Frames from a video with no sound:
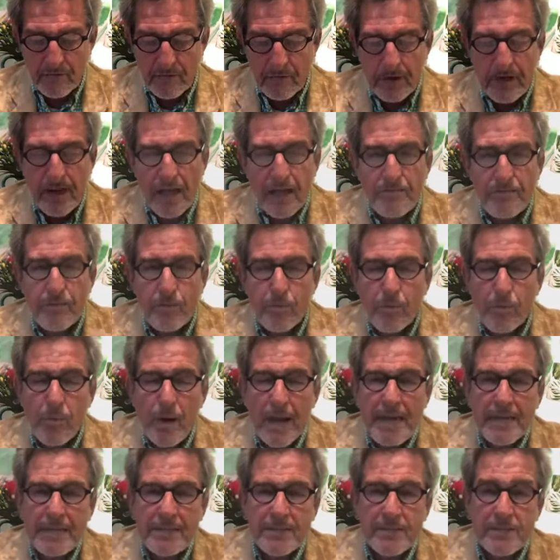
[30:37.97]
for love
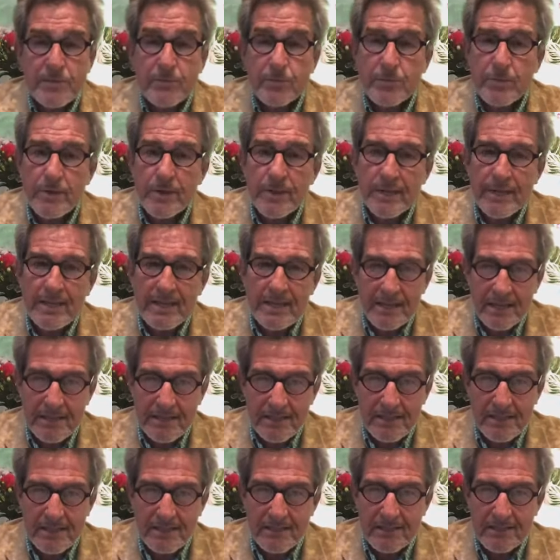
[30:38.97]
waits within
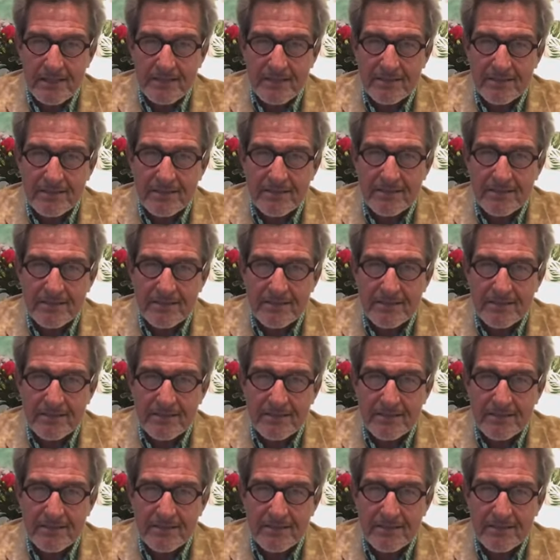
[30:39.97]
us.